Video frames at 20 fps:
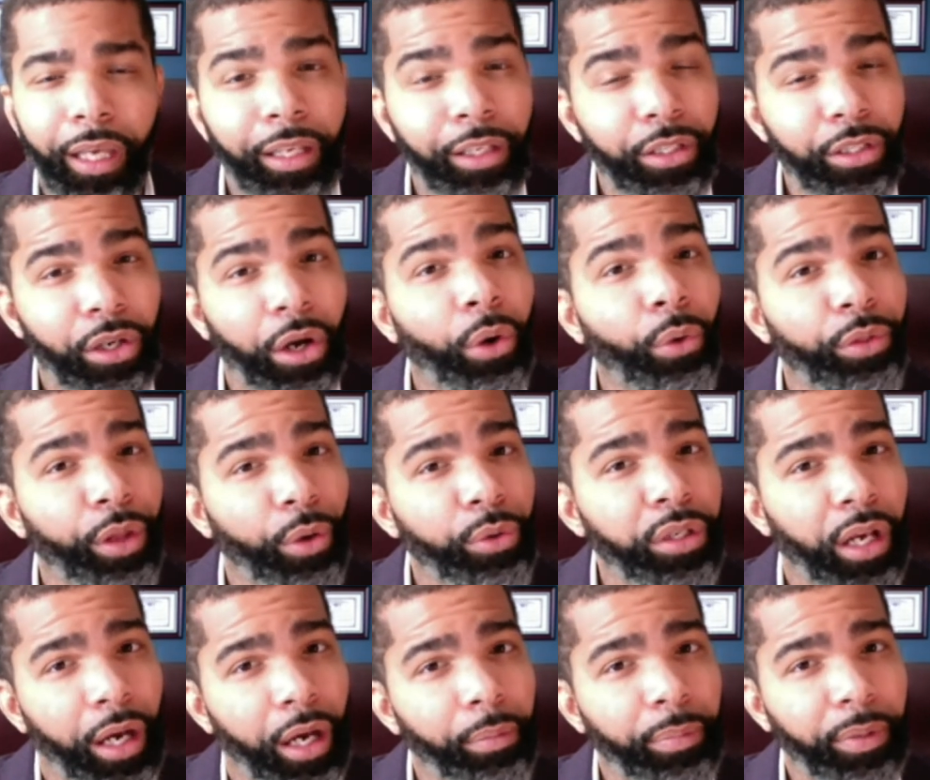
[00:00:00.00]
And so those
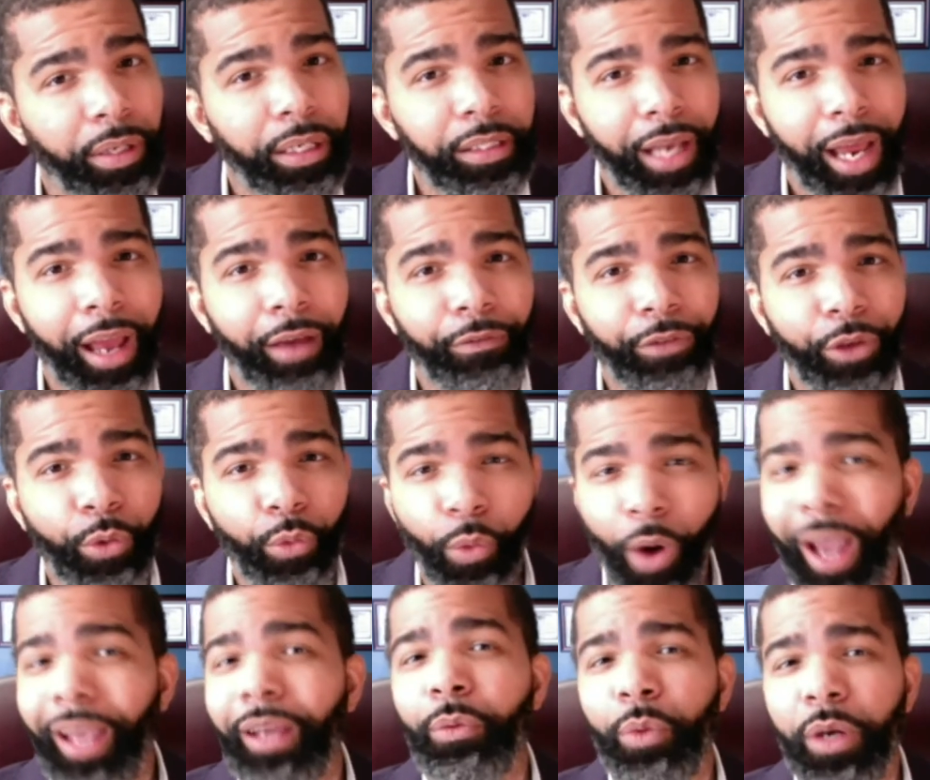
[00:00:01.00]
companies have you
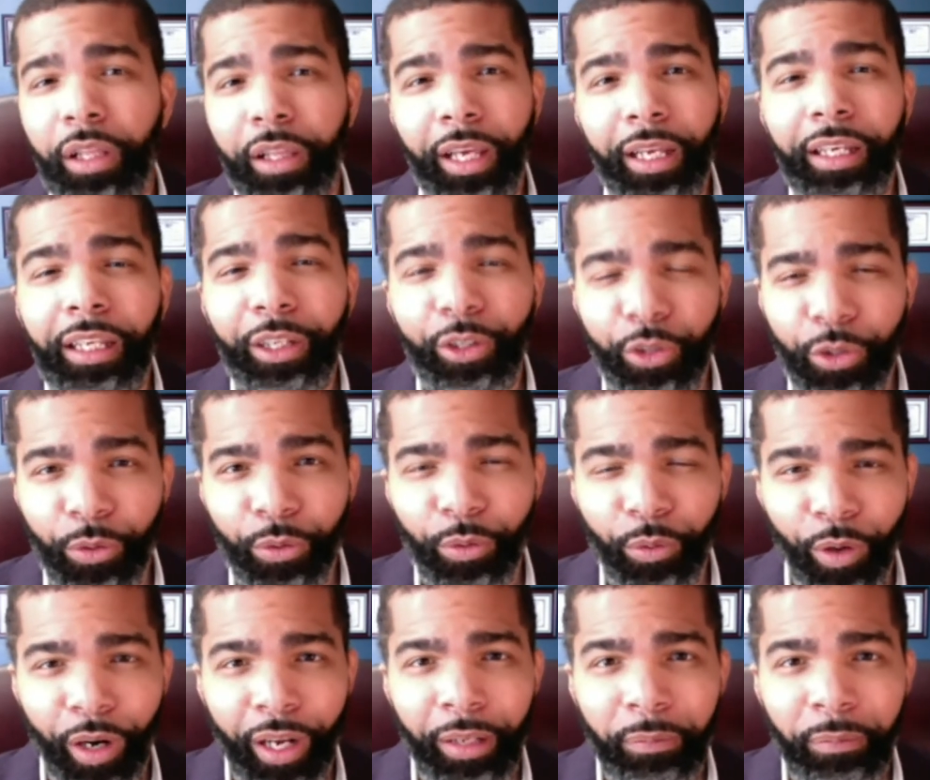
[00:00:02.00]
right where they need you,
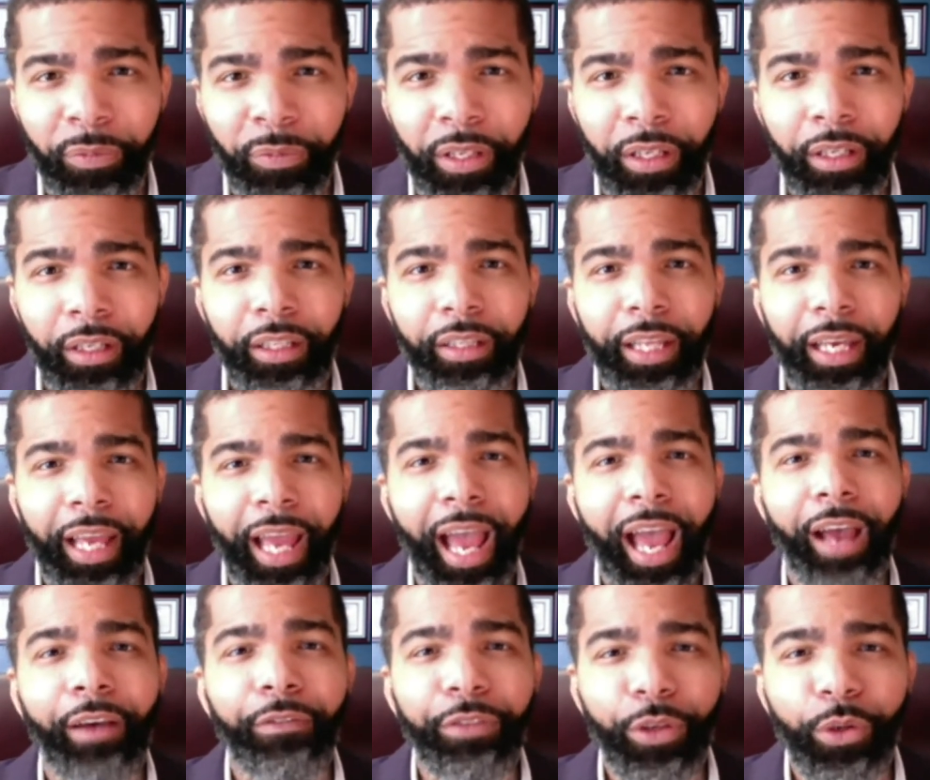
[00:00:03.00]
right? They
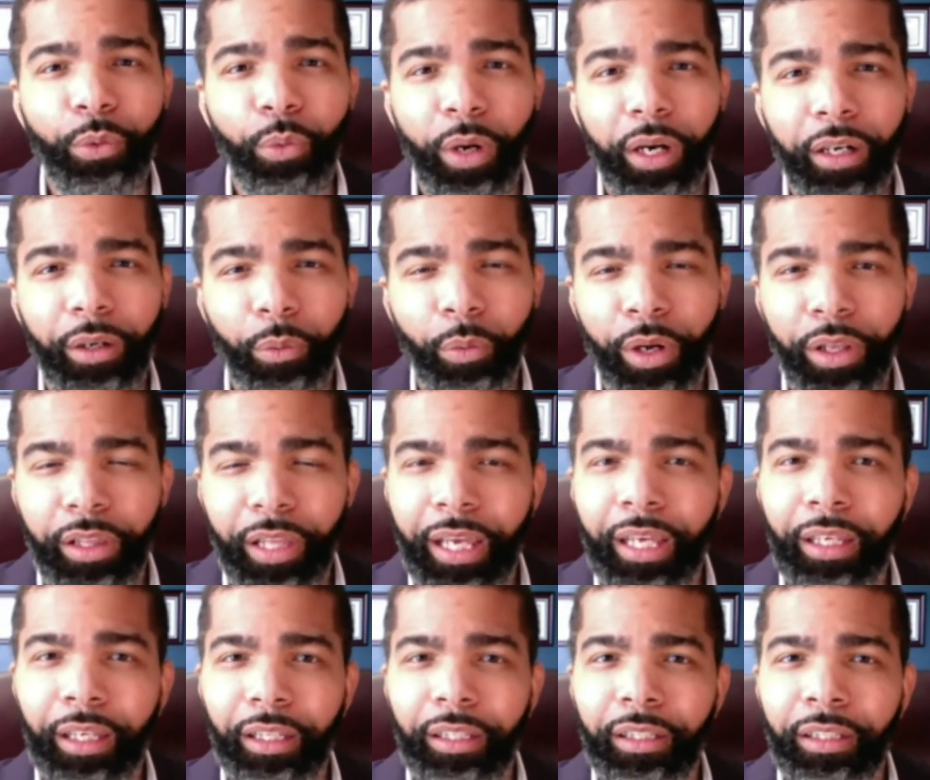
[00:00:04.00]
have you where they
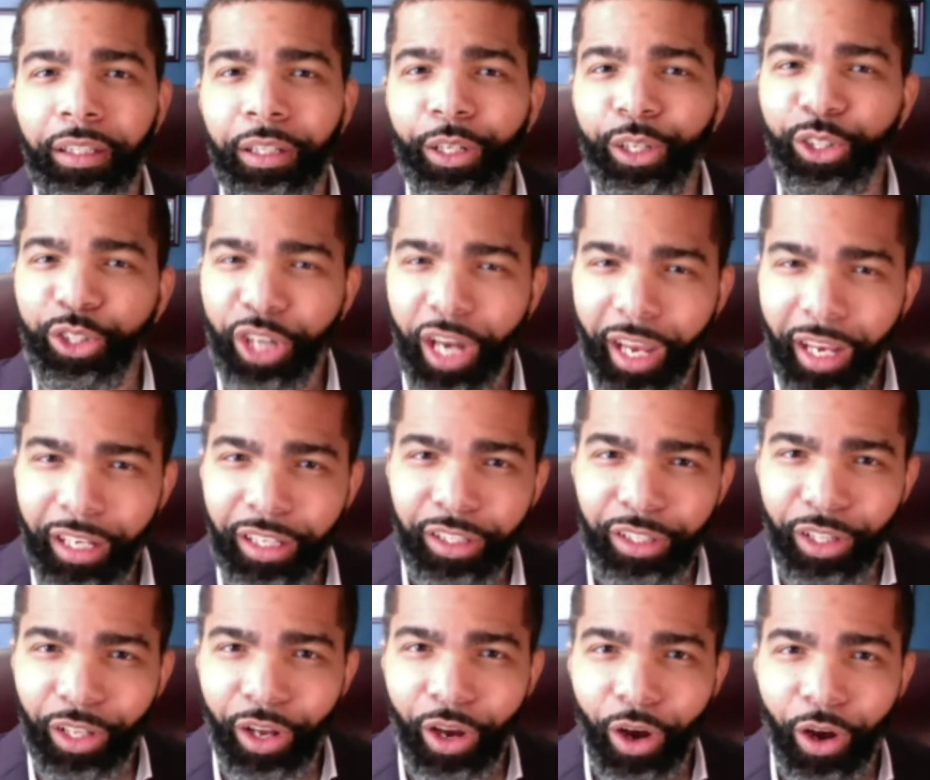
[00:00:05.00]
can change
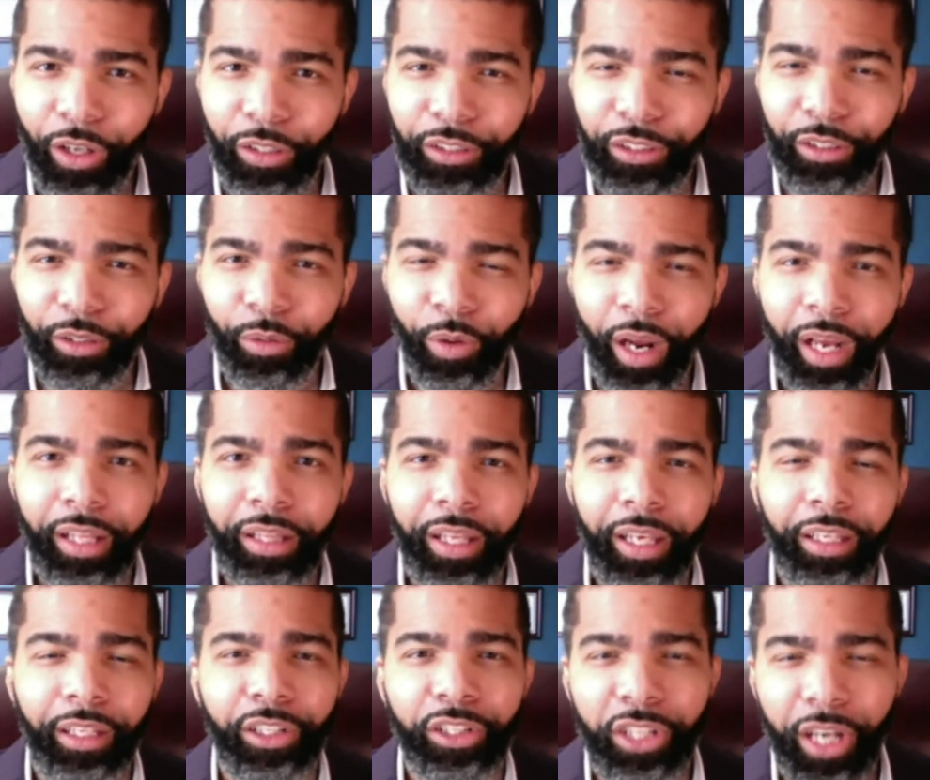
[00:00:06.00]
the cost, right? They
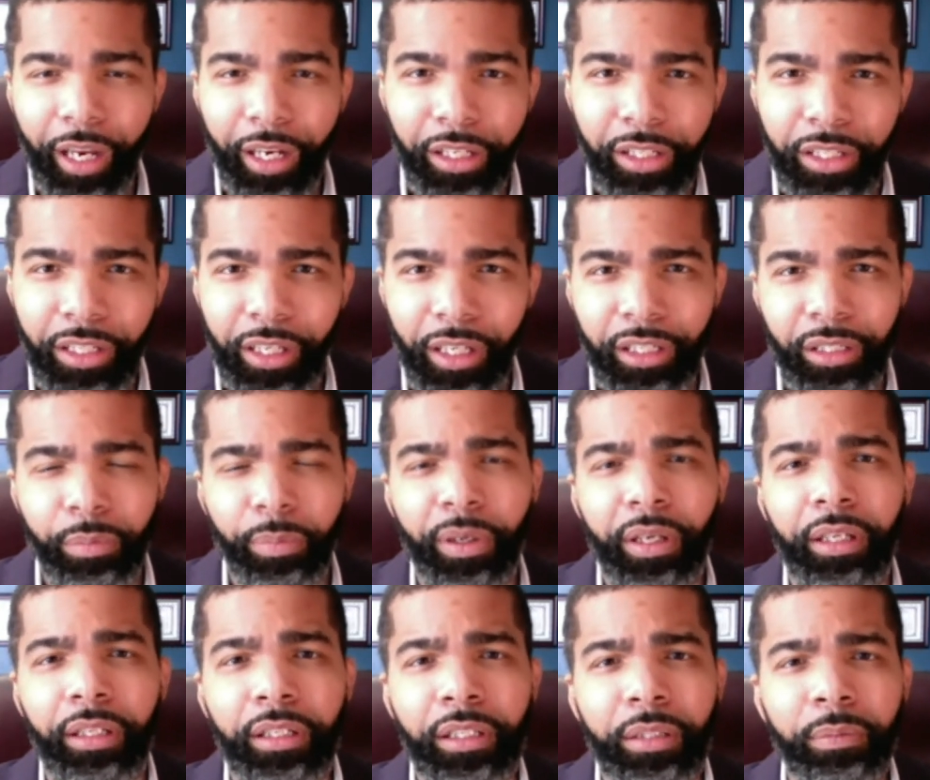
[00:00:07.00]
can change the
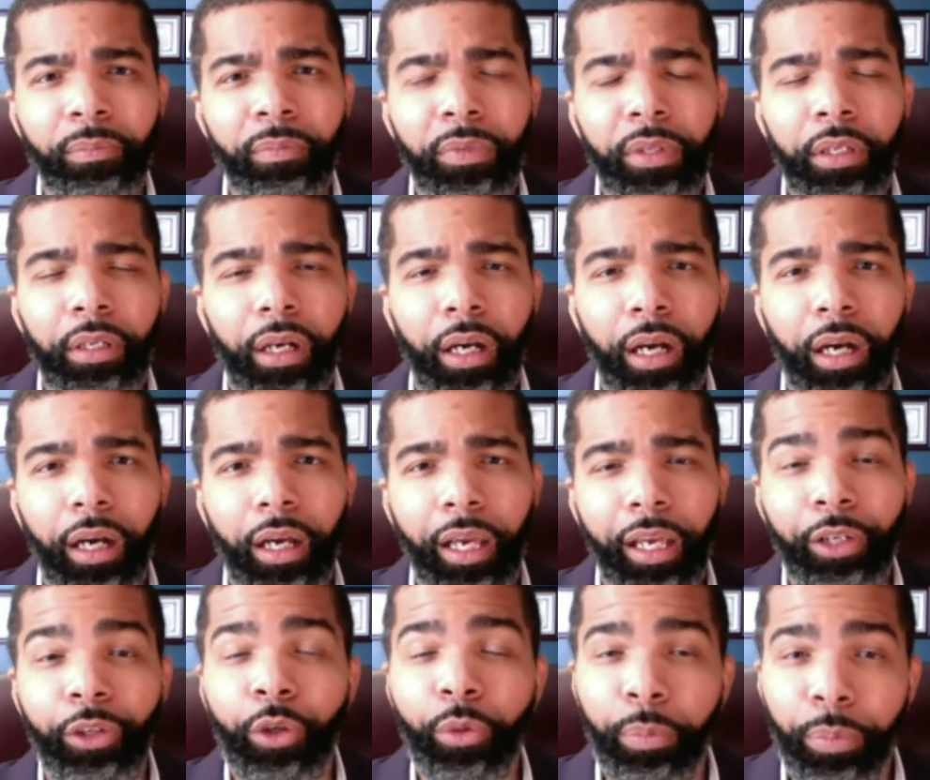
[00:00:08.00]
expense,
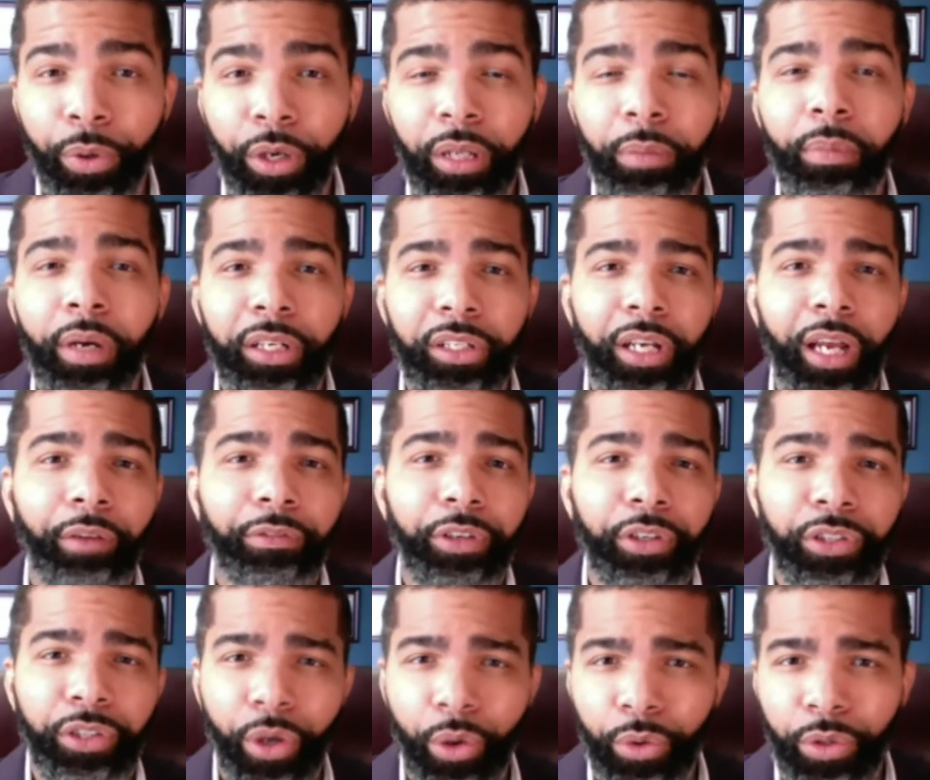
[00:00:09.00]
and you pretty much have to
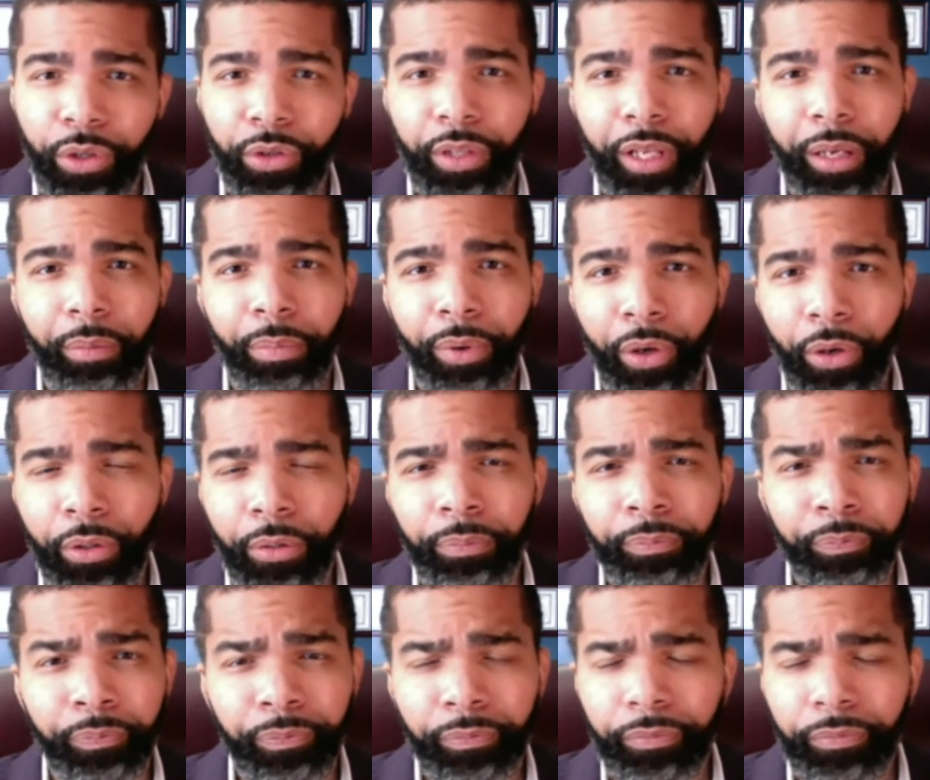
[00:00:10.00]
shoulder that burden